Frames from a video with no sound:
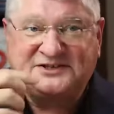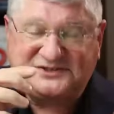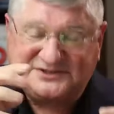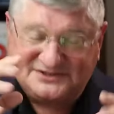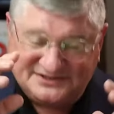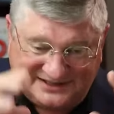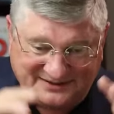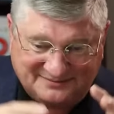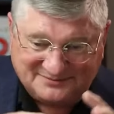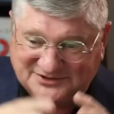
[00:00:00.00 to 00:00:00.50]
just
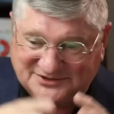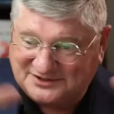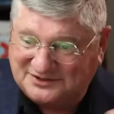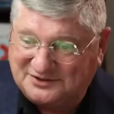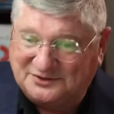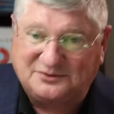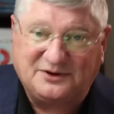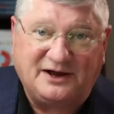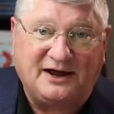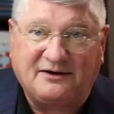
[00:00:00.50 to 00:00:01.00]
seems to
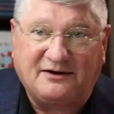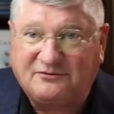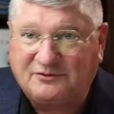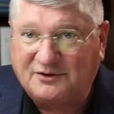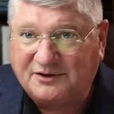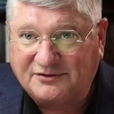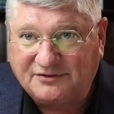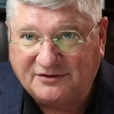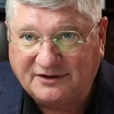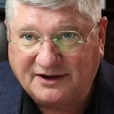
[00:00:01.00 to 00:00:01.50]
do
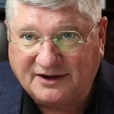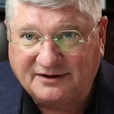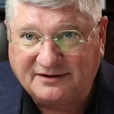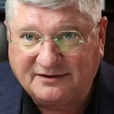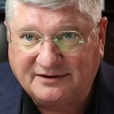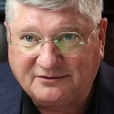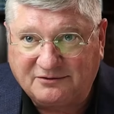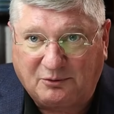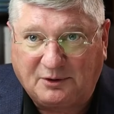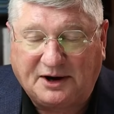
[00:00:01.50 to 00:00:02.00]

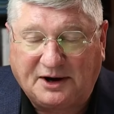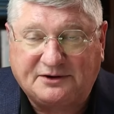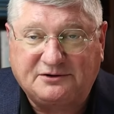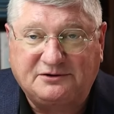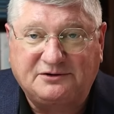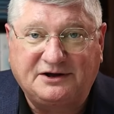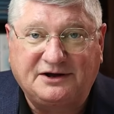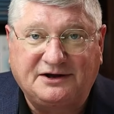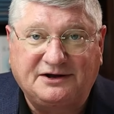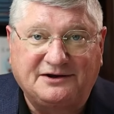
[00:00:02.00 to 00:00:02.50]
everything
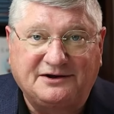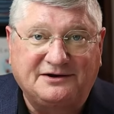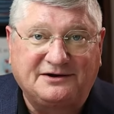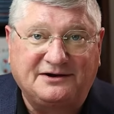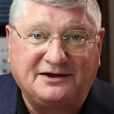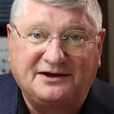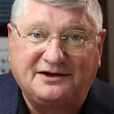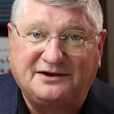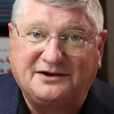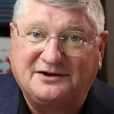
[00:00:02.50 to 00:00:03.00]
correctly and,
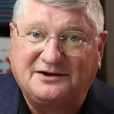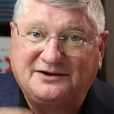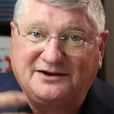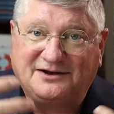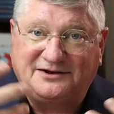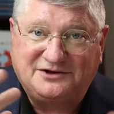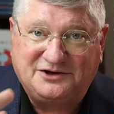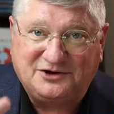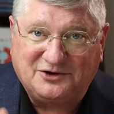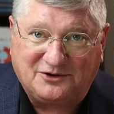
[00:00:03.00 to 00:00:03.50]
and it,
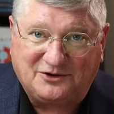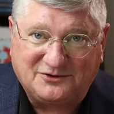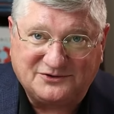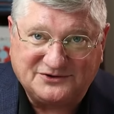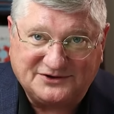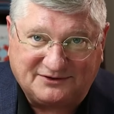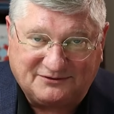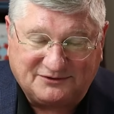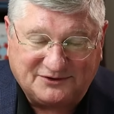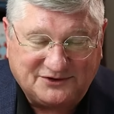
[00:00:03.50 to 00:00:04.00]
it
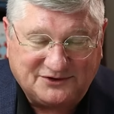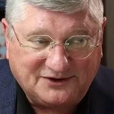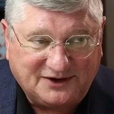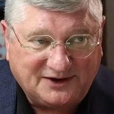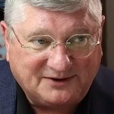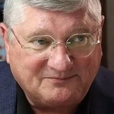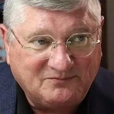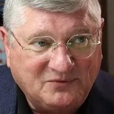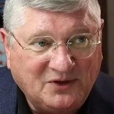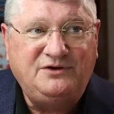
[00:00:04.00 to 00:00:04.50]
cures
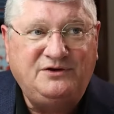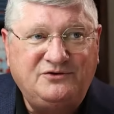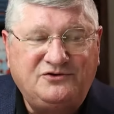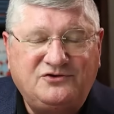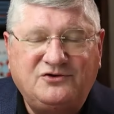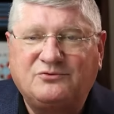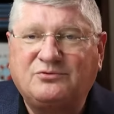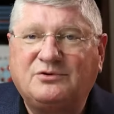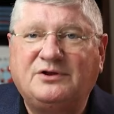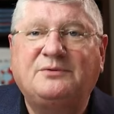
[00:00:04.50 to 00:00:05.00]
everything. You
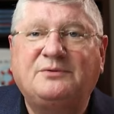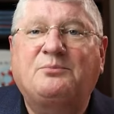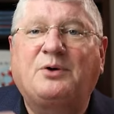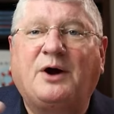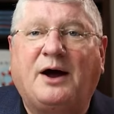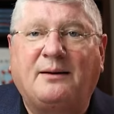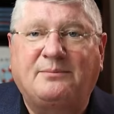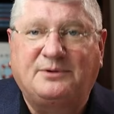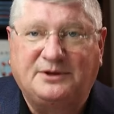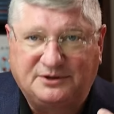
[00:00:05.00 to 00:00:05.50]
should really
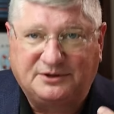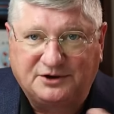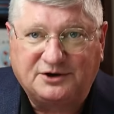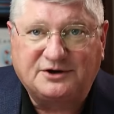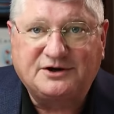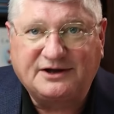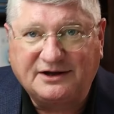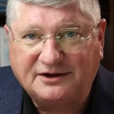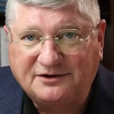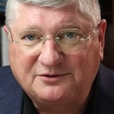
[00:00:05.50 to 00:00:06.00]
probably
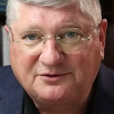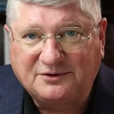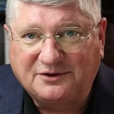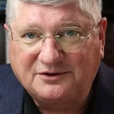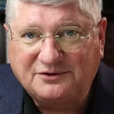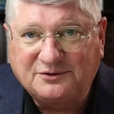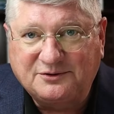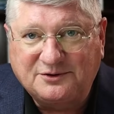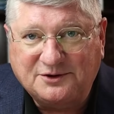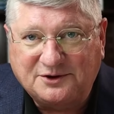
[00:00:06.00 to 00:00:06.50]
look into
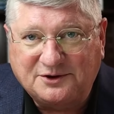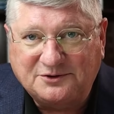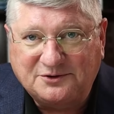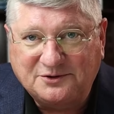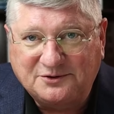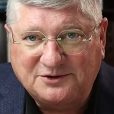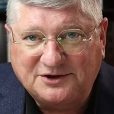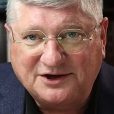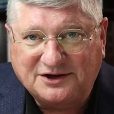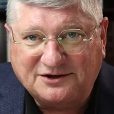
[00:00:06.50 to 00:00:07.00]
it, do a little
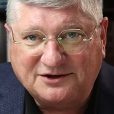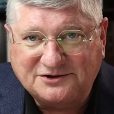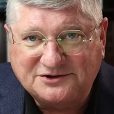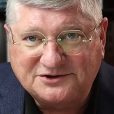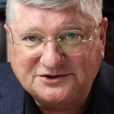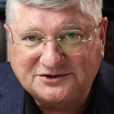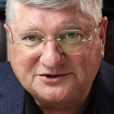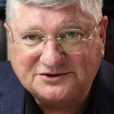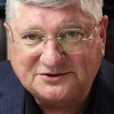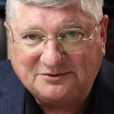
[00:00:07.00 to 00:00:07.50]
due
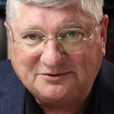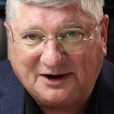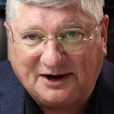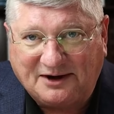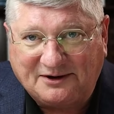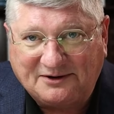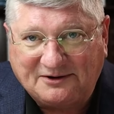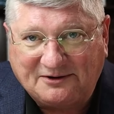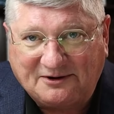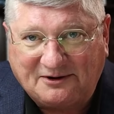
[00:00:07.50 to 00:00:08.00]
diligence
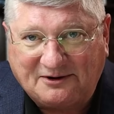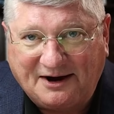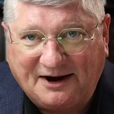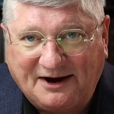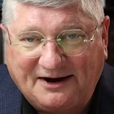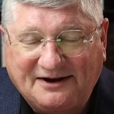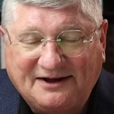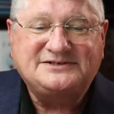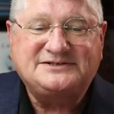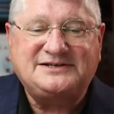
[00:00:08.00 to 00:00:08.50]
around it. All
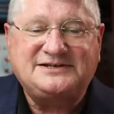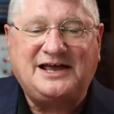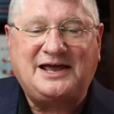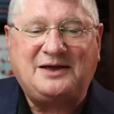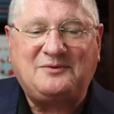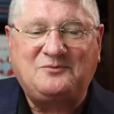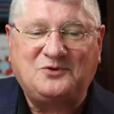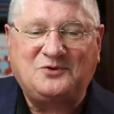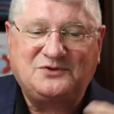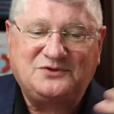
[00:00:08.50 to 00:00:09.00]
right.
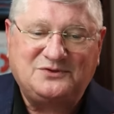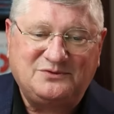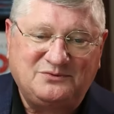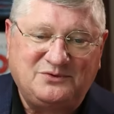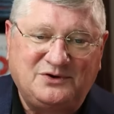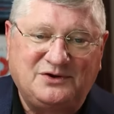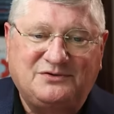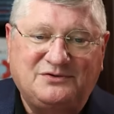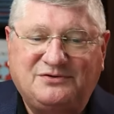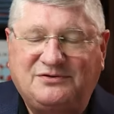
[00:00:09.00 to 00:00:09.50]
Same with
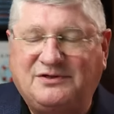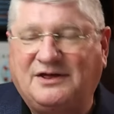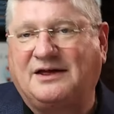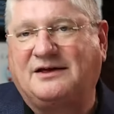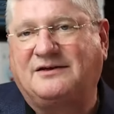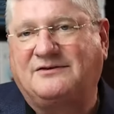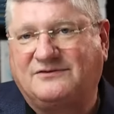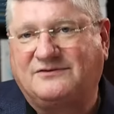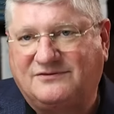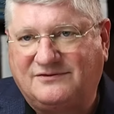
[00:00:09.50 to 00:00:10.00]
with
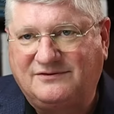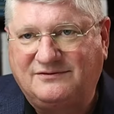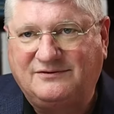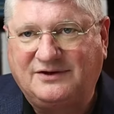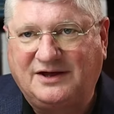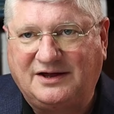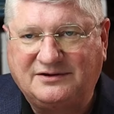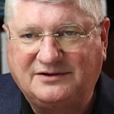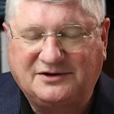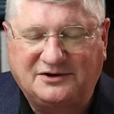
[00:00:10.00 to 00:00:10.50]
things
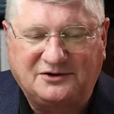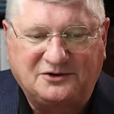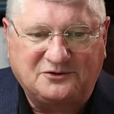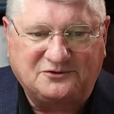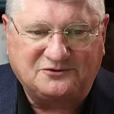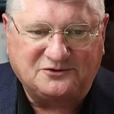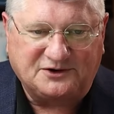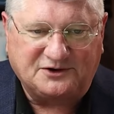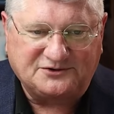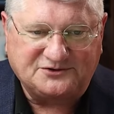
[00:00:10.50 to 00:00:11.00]
in the
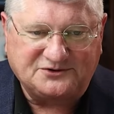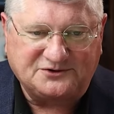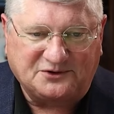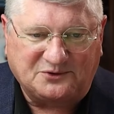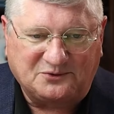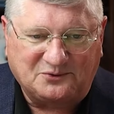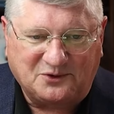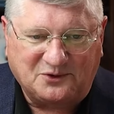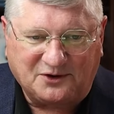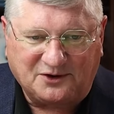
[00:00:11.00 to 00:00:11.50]

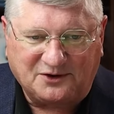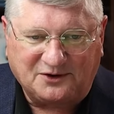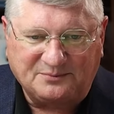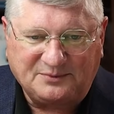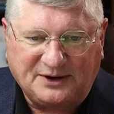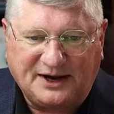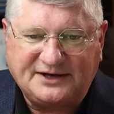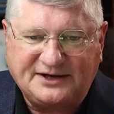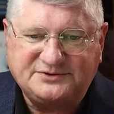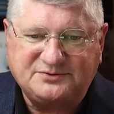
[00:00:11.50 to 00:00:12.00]
nutritional world,
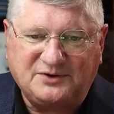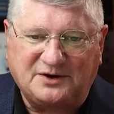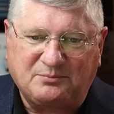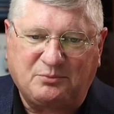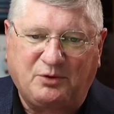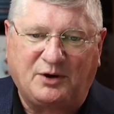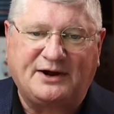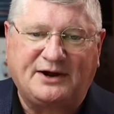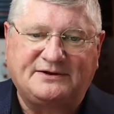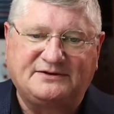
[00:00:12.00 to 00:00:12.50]
but I just want to
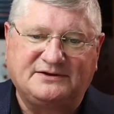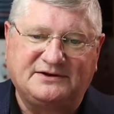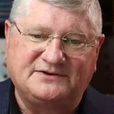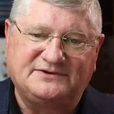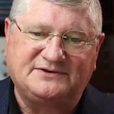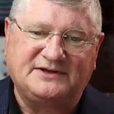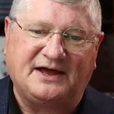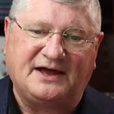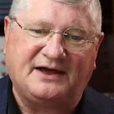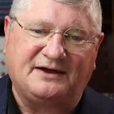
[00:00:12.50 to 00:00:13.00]
break
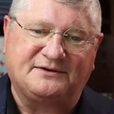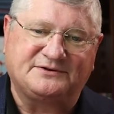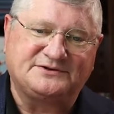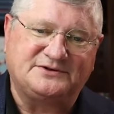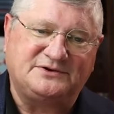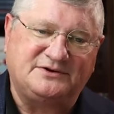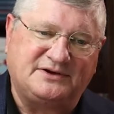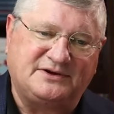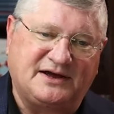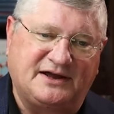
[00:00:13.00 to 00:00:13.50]
this down
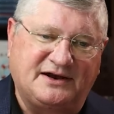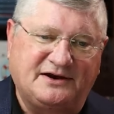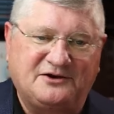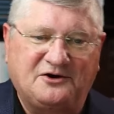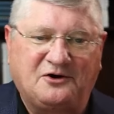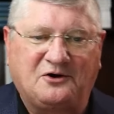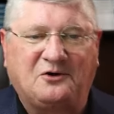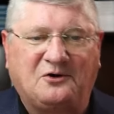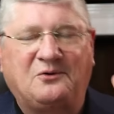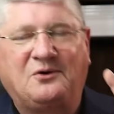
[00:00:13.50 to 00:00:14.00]
so you kind of
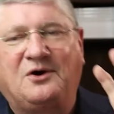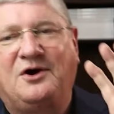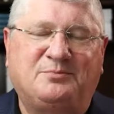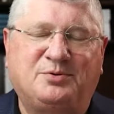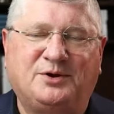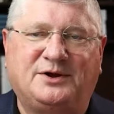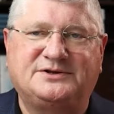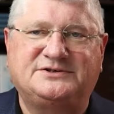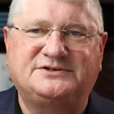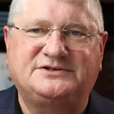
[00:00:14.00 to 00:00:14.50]
know the
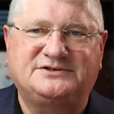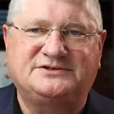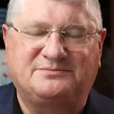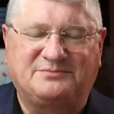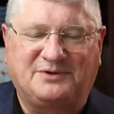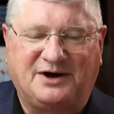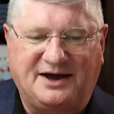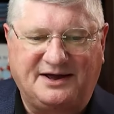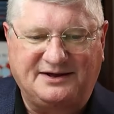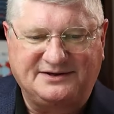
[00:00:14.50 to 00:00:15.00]
pluses
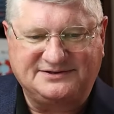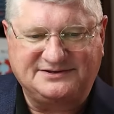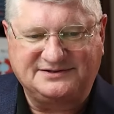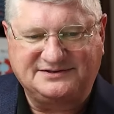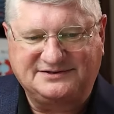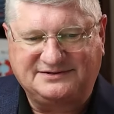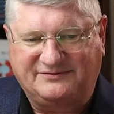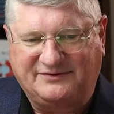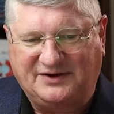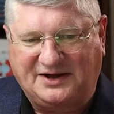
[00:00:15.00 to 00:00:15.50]
and
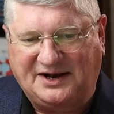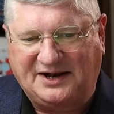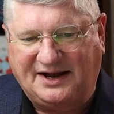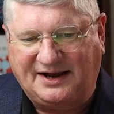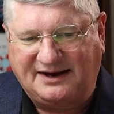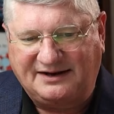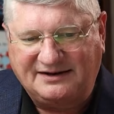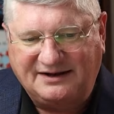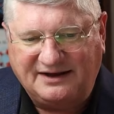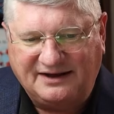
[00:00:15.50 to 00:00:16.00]
minuses of
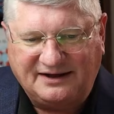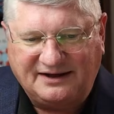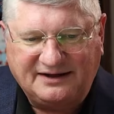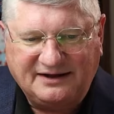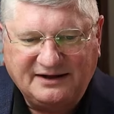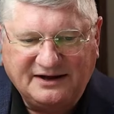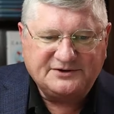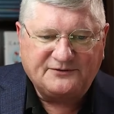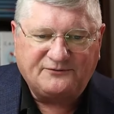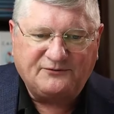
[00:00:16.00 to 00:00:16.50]
NAD.
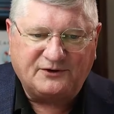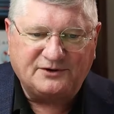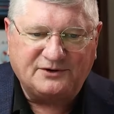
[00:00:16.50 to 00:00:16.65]
So